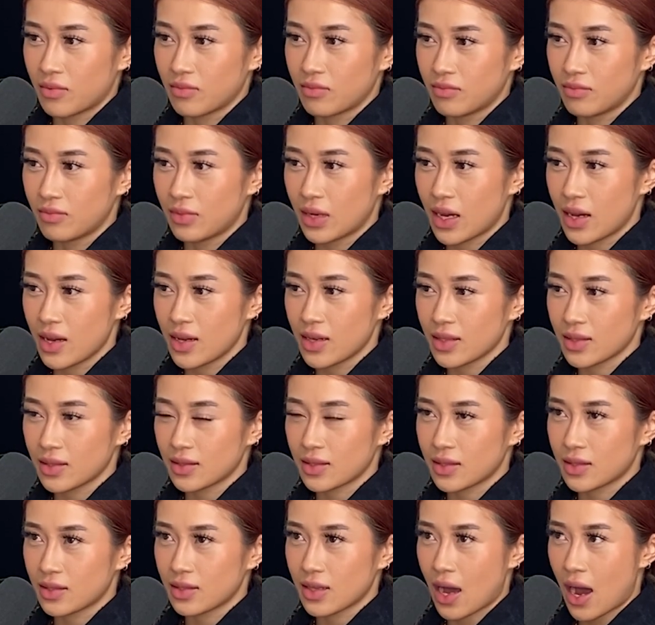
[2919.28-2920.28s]
but
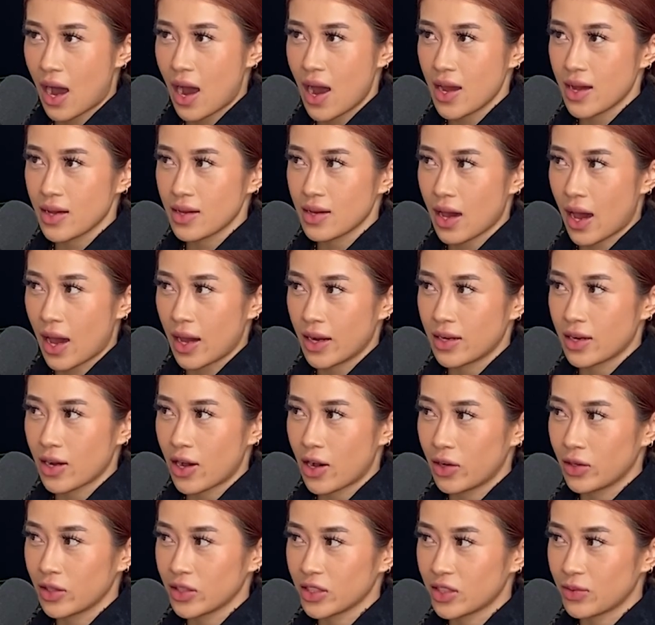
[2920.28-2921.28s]
I
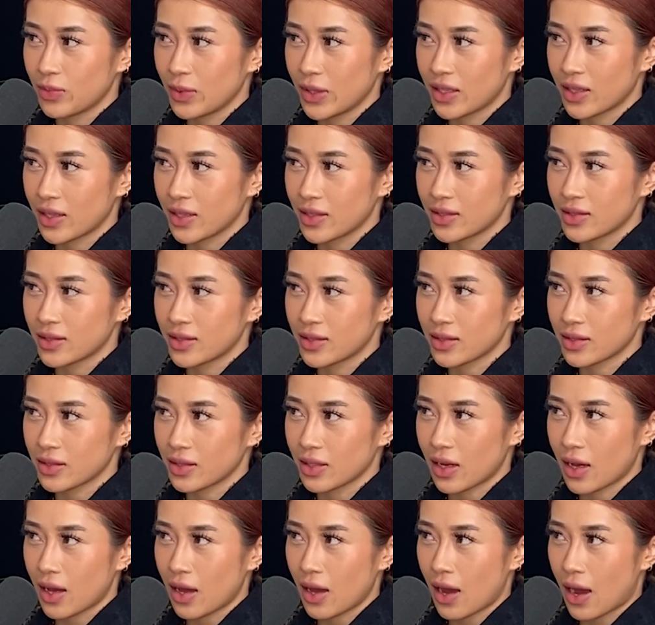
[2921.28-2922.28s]
know it's because
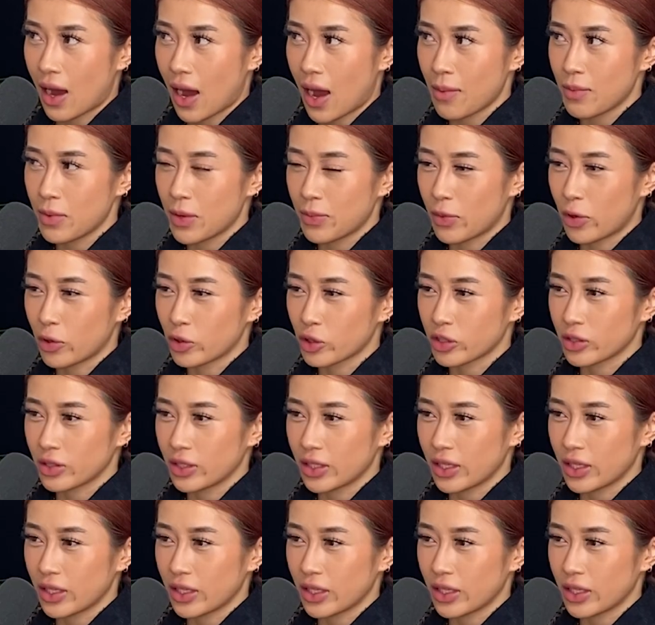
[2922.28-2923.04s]
I'm emotionally